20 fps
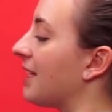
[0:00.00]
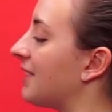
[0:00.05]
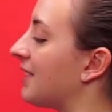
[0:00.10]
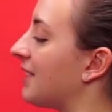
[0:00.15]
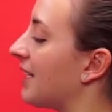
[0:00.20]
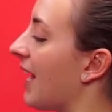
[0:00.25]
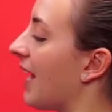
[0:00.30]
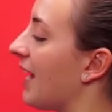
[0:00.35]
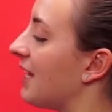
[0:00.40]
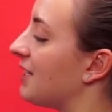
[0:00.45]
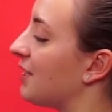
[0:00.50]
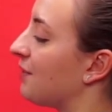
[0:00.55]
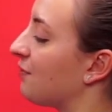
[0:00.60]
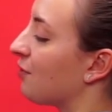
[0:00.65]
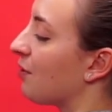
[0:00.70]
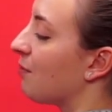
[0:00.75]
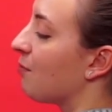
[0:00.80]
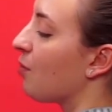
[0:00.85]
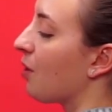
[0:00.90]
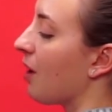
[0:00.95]

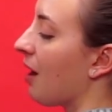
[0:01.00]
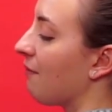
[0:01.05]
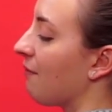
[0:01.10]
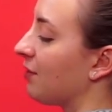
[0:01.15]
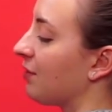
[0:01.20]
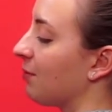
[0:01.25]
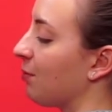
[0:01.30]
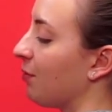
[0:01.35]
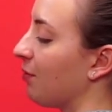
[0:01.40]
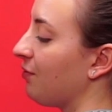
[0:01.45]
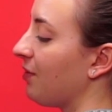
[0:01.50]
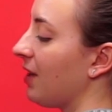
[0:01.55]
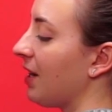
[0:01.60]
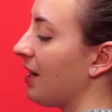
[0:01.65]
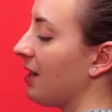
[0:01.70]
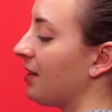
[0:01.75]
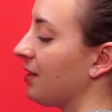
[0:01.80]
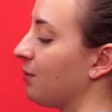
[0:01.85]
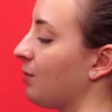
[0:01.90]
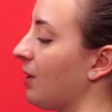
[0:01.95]
elasticated for a more comfortable
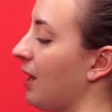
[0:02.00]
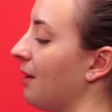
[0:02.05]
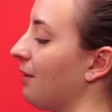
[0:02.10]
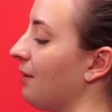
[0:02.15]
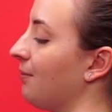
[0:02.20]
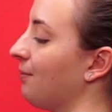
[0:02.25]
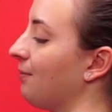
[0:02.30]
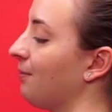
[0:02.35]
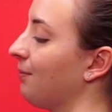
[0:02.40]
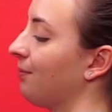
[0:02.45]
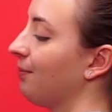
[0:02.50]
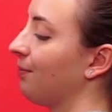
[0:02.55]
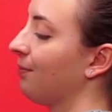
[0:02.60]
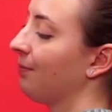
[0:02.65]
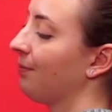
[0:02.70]
fit as well.